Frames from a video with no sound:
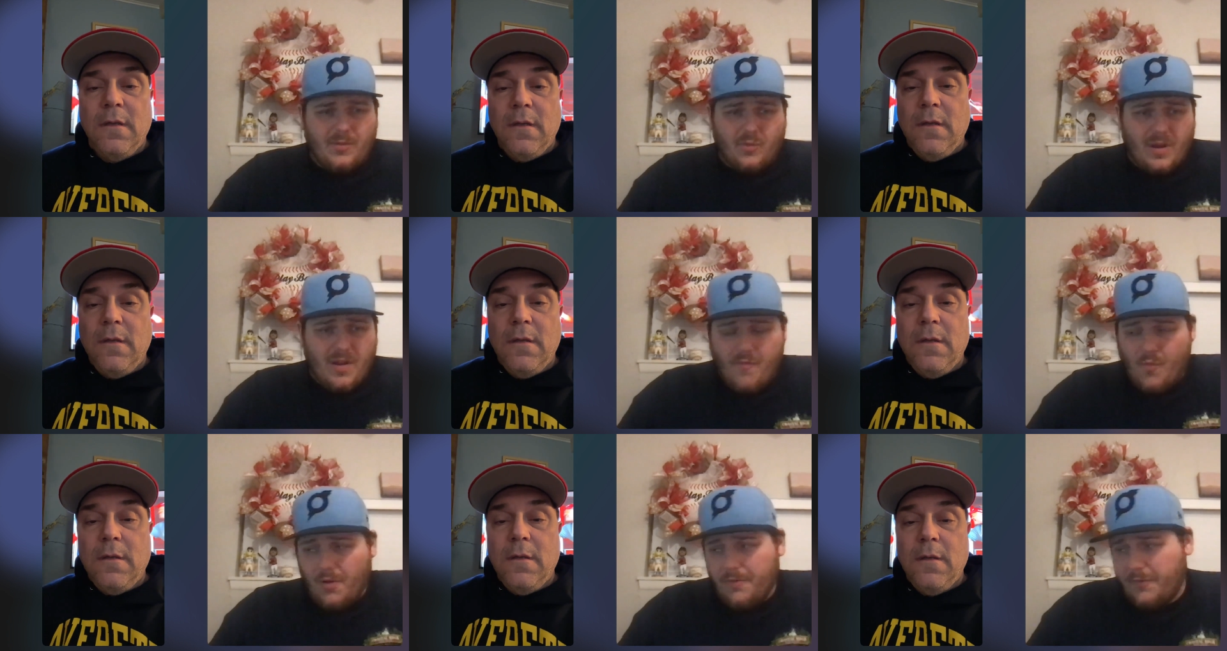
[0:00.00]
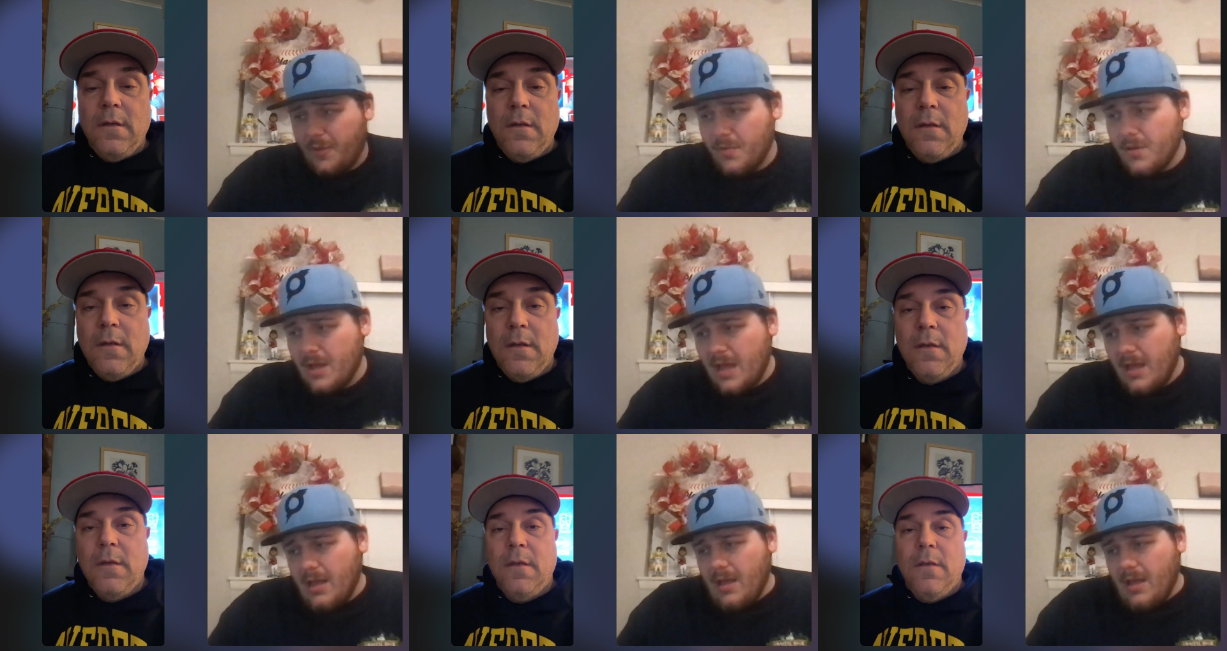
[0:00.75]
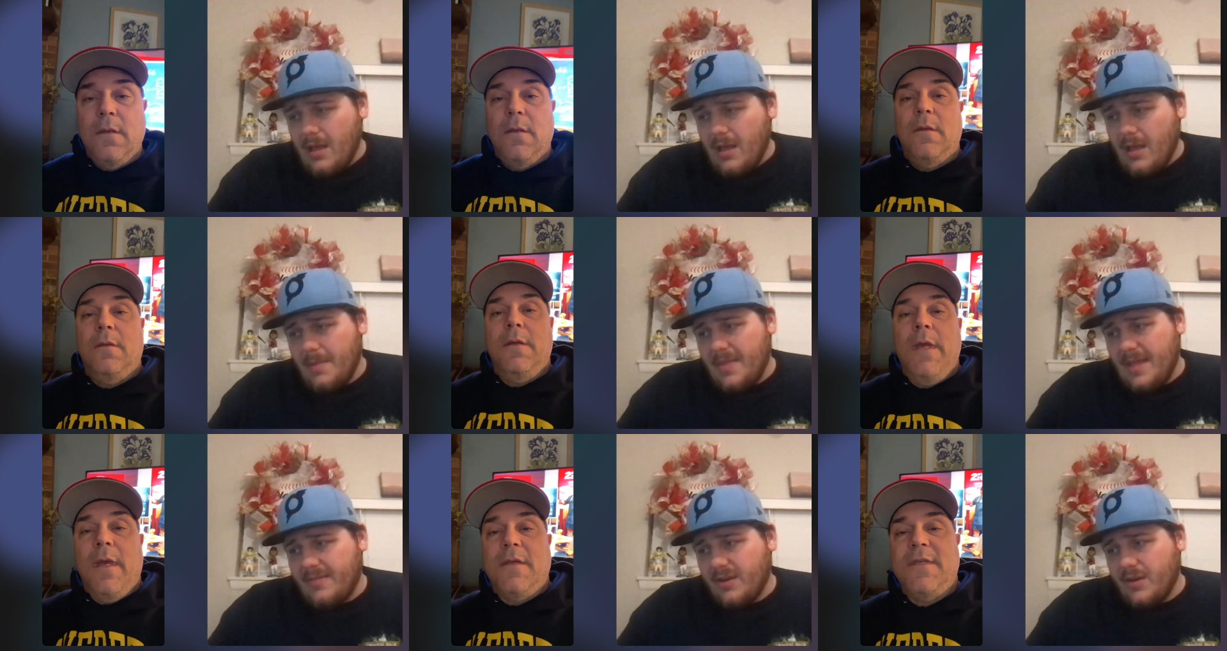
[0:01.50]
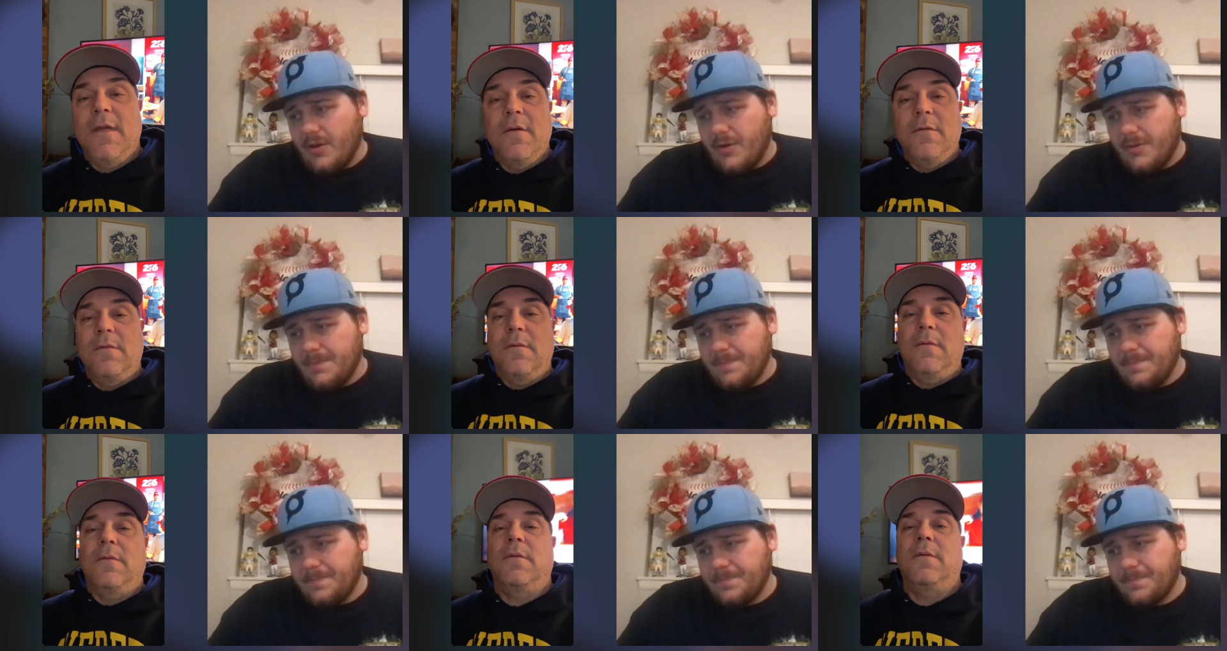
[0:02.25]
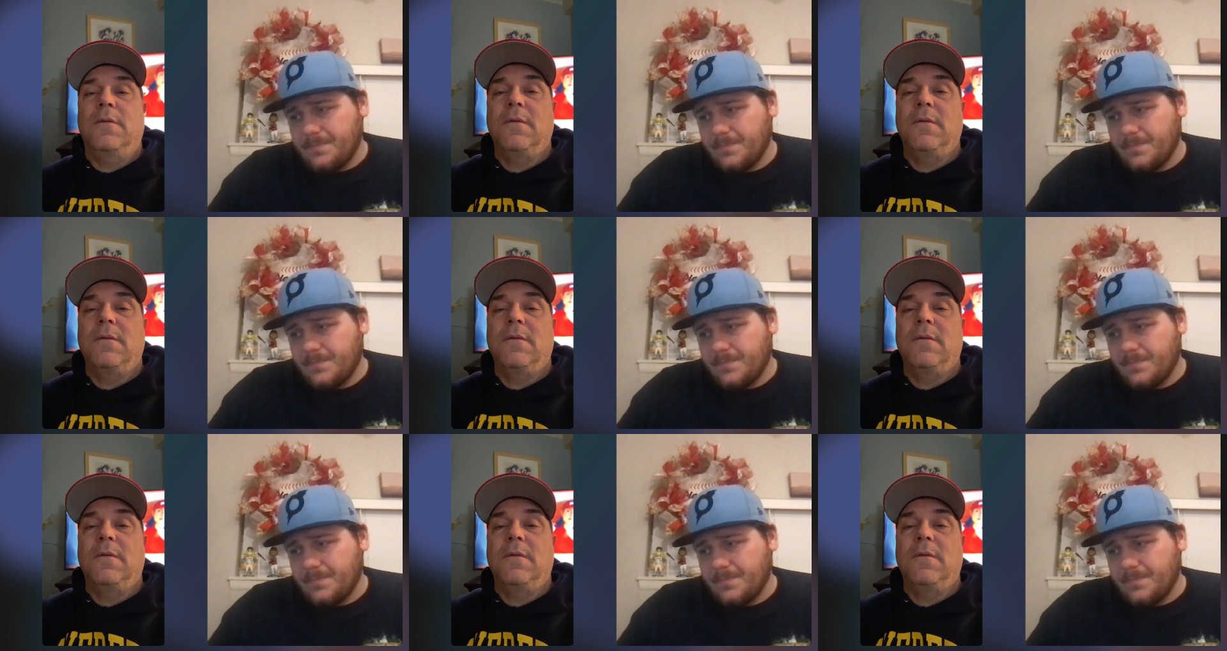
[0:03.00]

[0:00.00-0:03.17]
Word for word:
Speaker 1: He'll be 24 soon. Um, yeah, and that's kind of